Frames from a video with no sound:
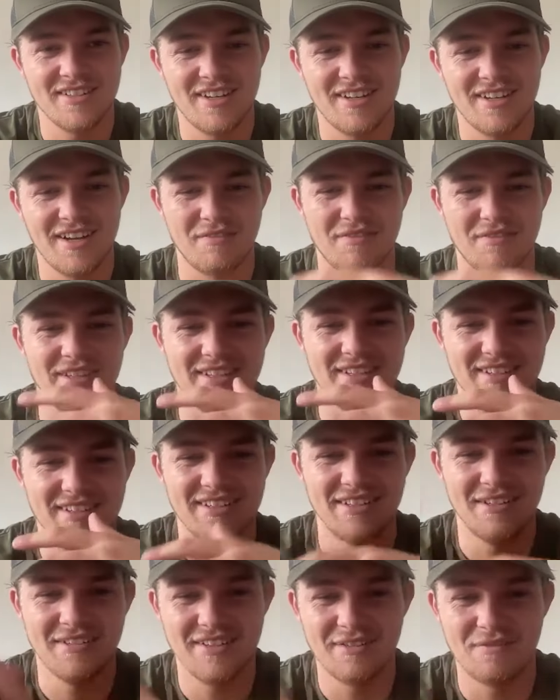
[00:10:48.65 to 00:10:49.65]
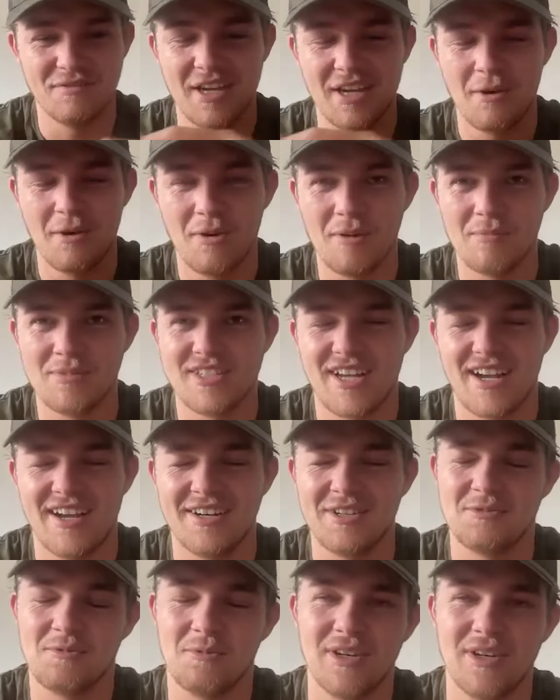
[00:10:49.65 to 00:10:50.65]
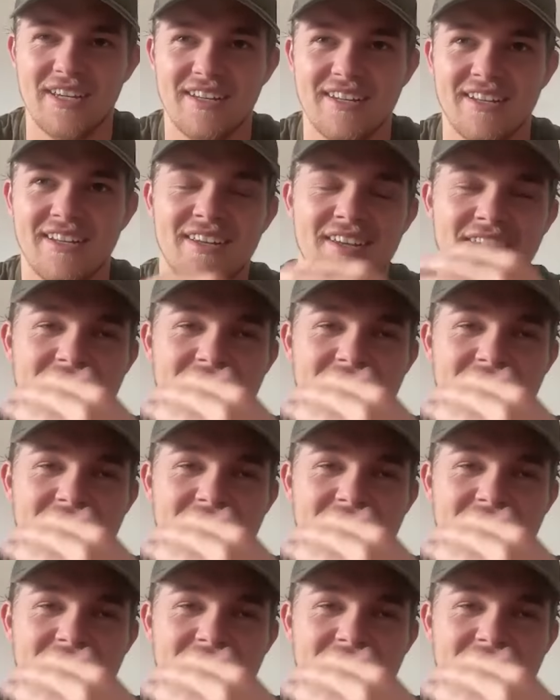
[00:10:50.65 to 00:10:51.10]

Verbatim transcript: I think if you get what I'm saying, it's weird.